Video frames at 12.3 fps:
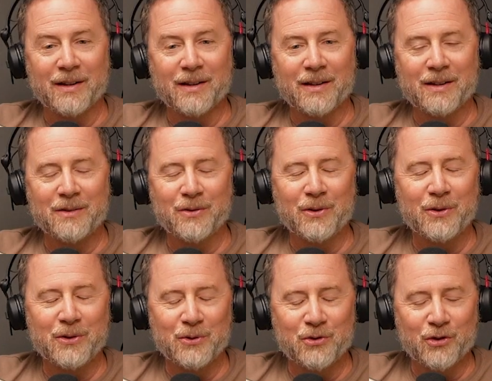even though
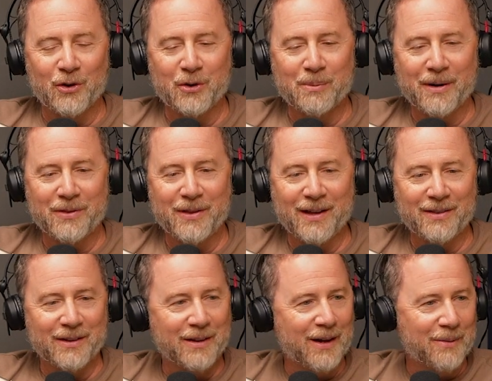you joke about
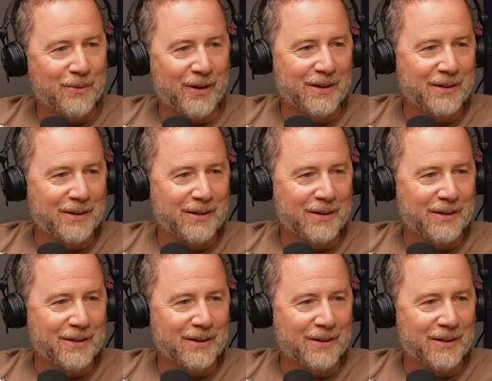that I'm right